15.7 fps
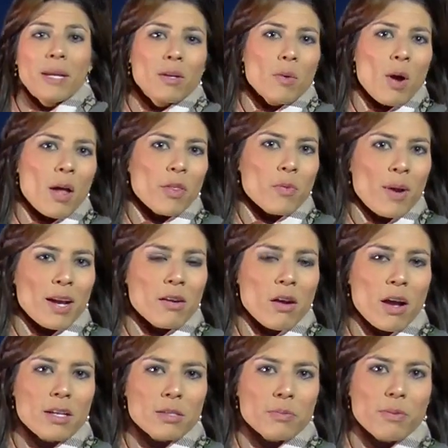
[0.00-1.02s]
Meanwhile, the Red
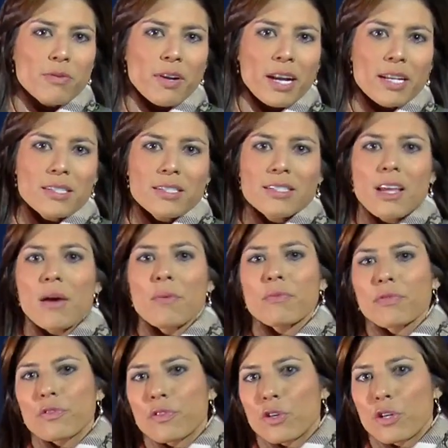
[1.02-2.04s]
Cross provided some
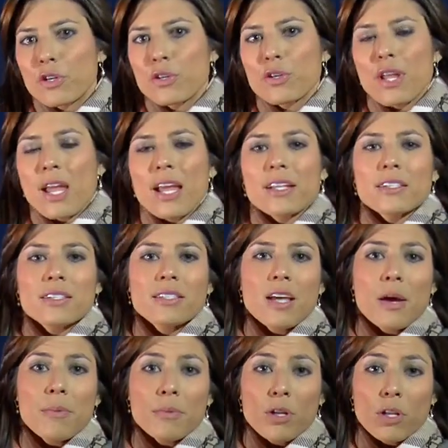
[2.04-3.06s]
food and
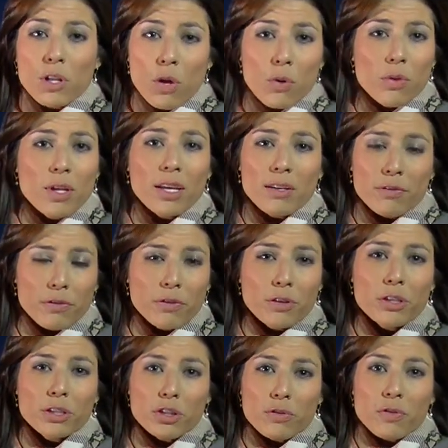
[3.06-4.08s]
some clothing and
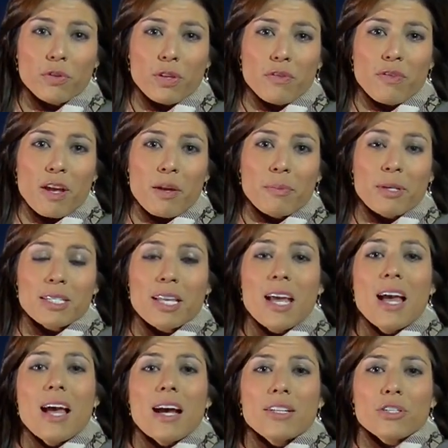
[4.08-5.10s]
furniture for the families
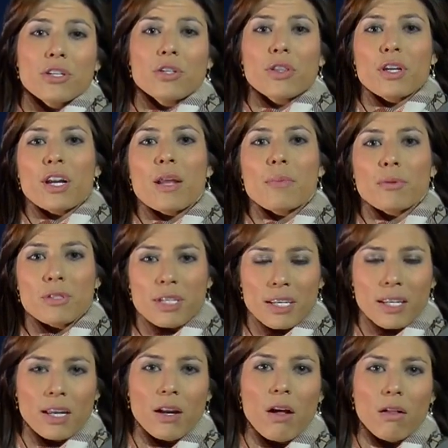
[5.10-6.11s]
until they're able to
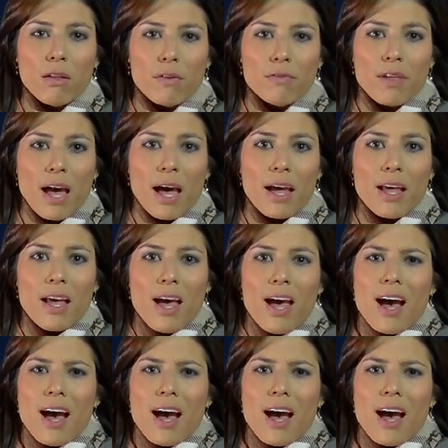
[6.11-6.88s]
get all of that.